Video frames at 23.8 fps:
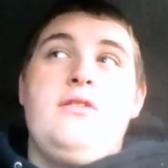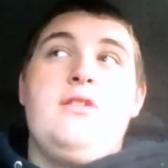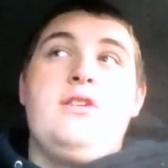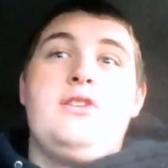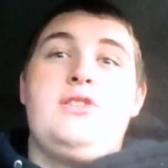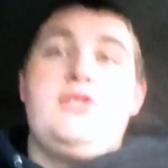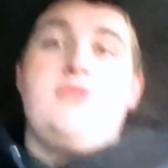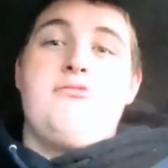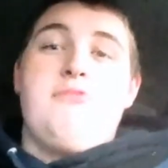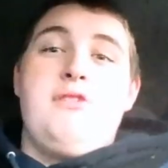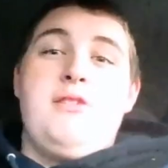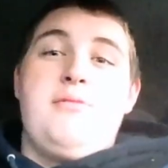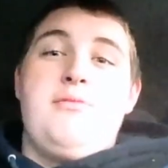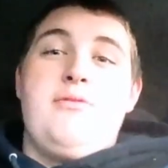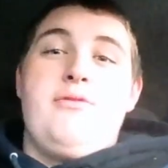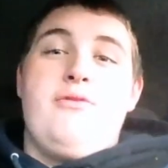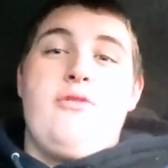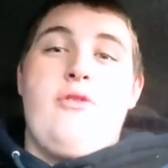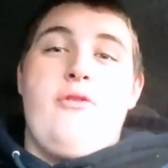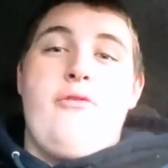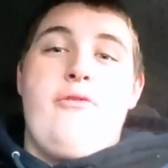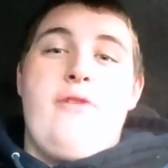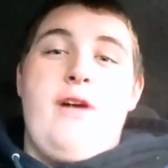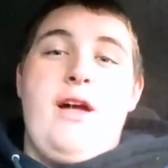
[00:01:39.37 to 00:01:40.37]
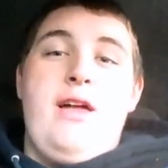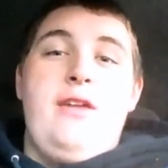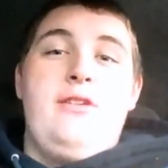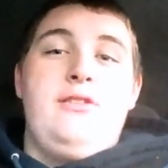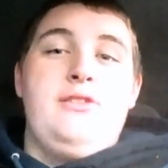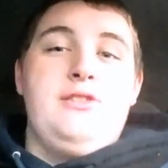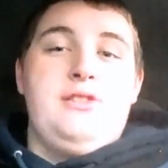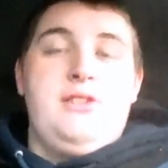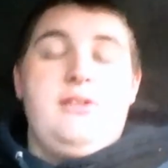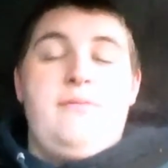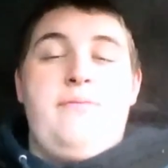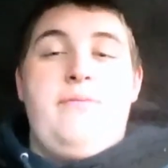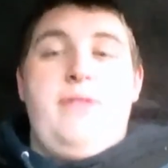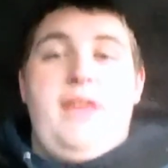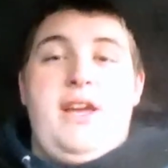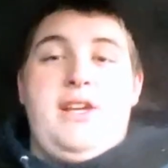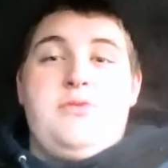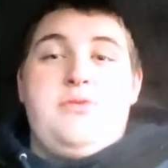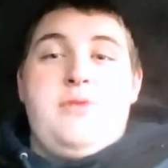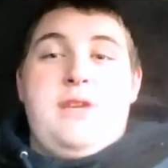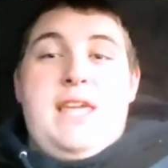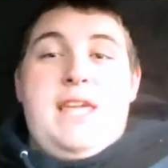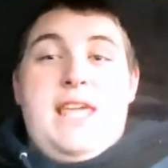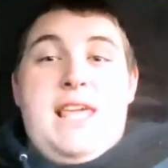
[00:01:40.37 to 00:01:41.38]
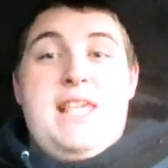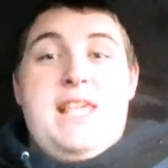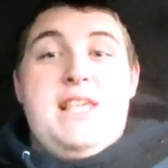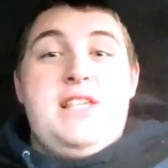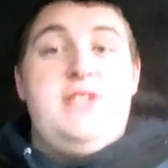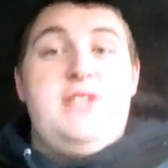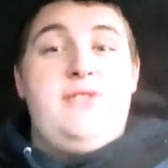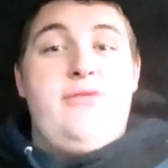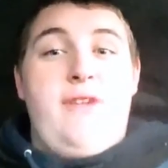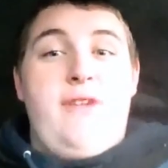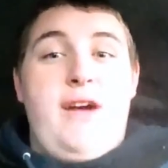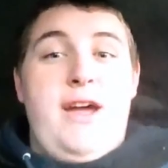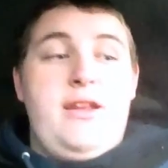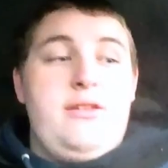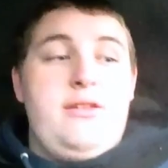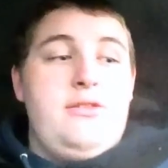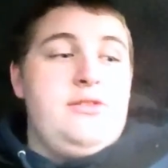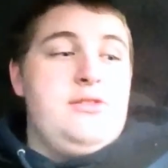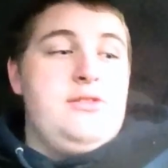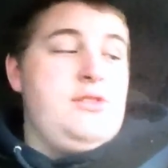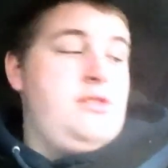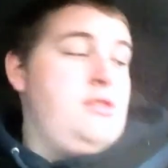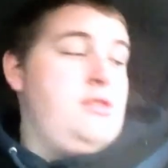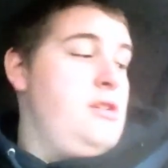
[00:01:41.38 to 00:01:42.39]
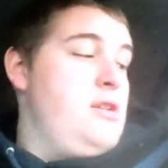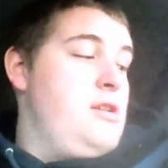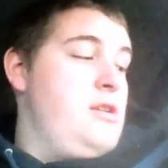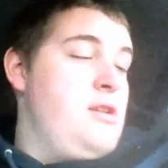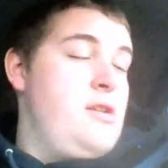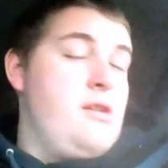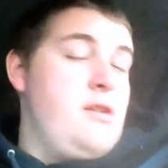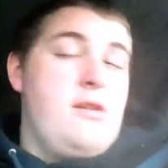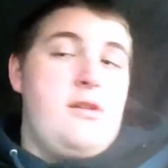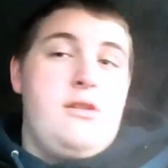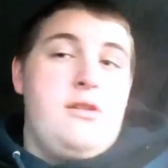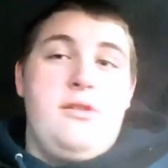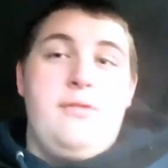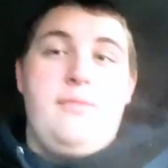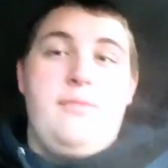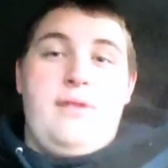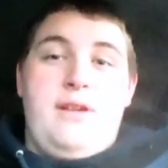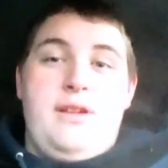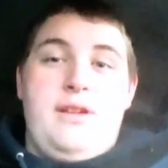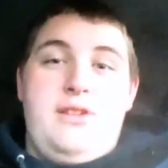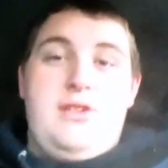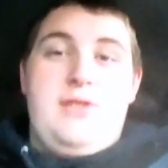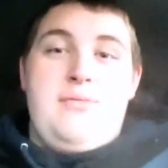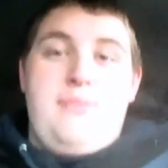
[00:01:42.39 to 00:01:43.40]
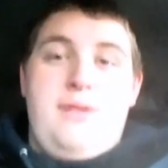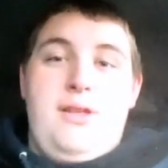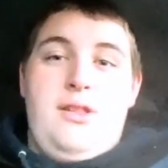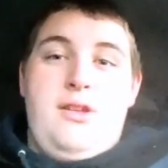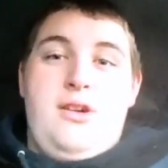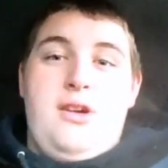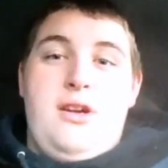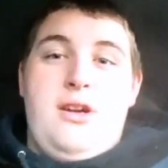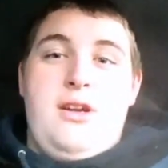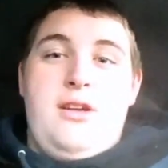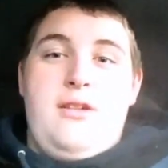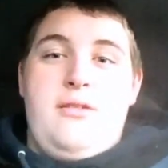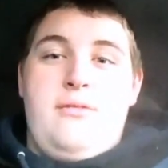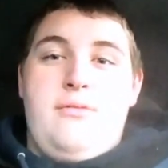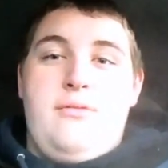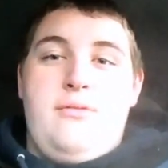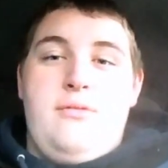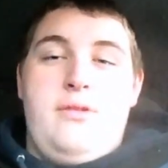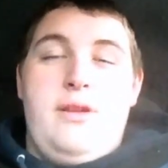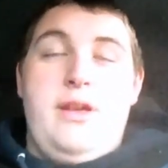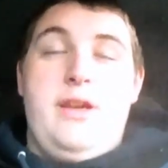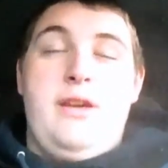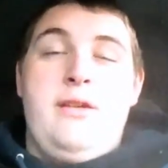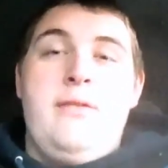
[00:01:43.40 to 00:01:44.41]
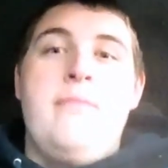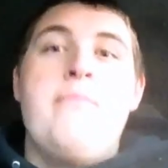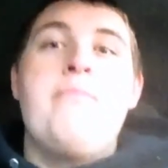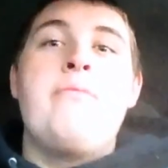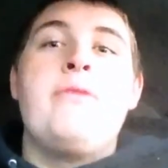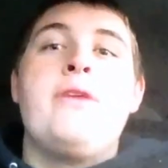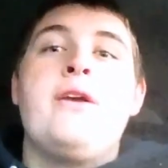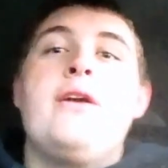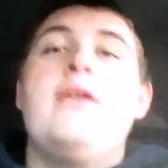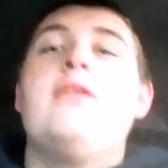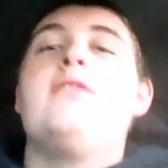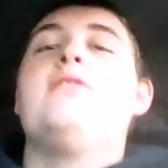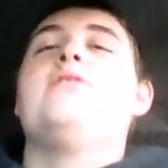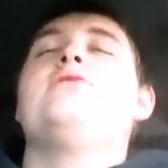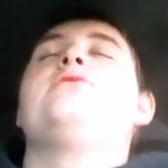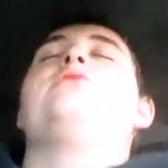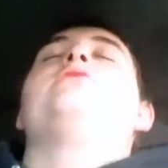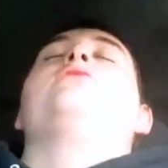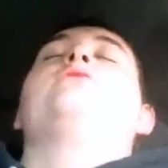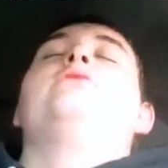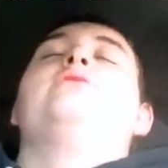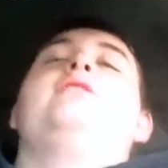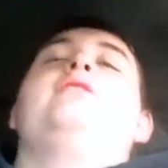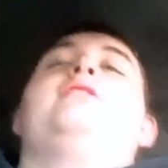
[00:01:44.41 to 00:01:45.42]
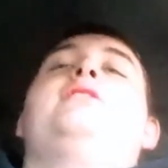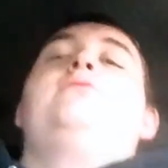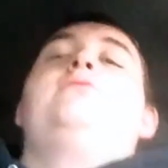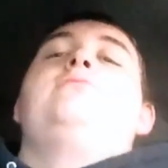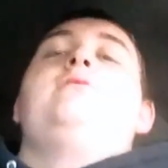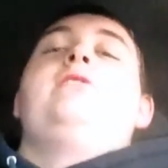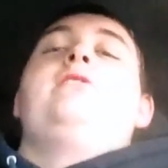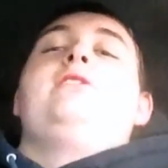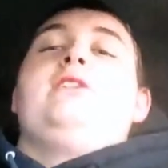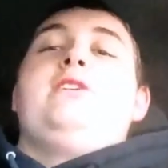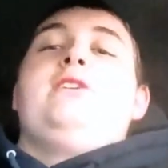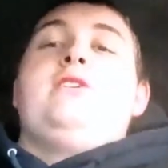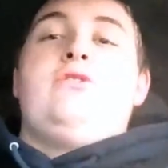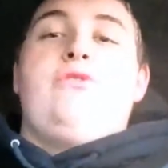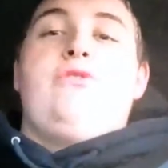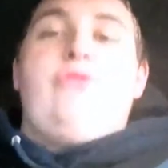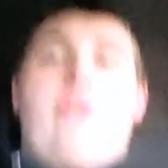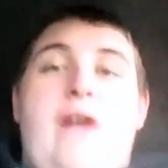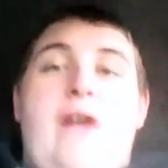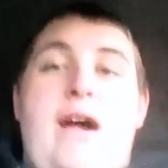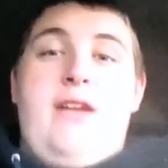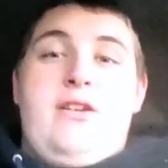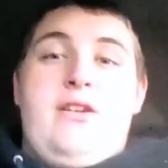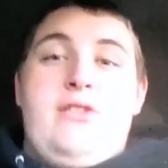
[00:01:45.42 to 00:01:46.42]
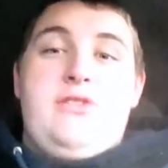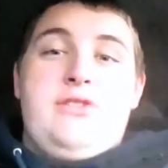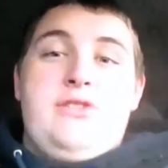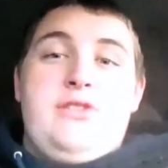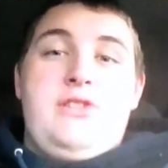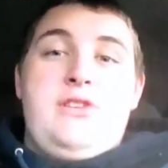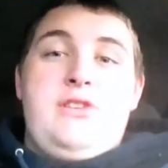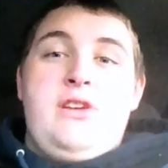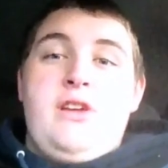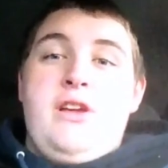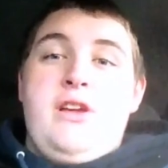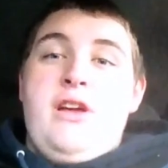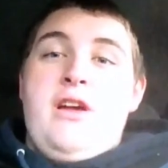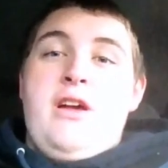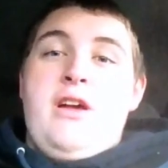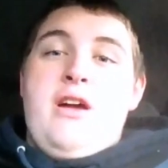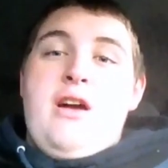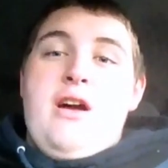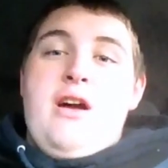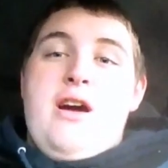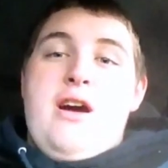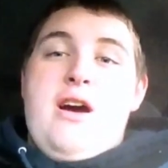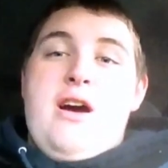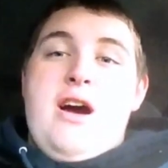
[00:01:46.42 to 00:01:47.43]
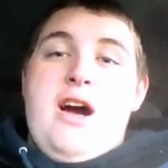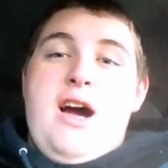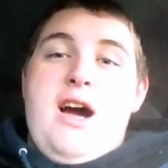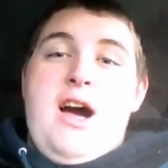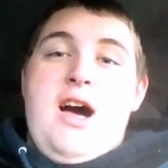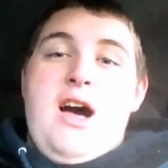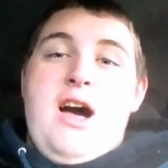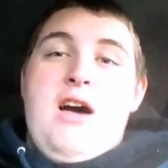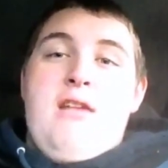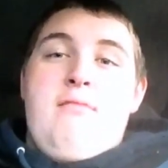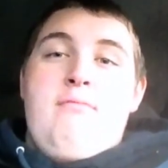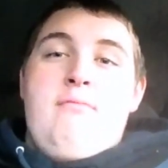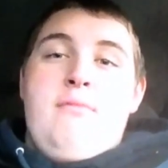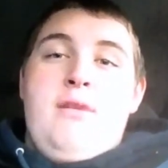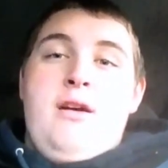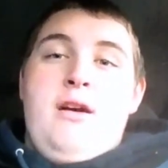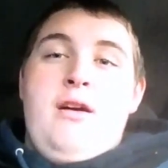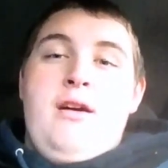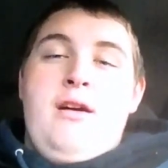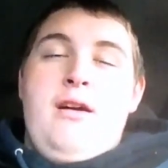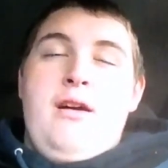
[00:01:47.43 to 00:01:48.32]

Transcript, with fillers: it's the week before finals. Next week is finals. Oh, I just hit my lock. Okay. So next week is finals. Um.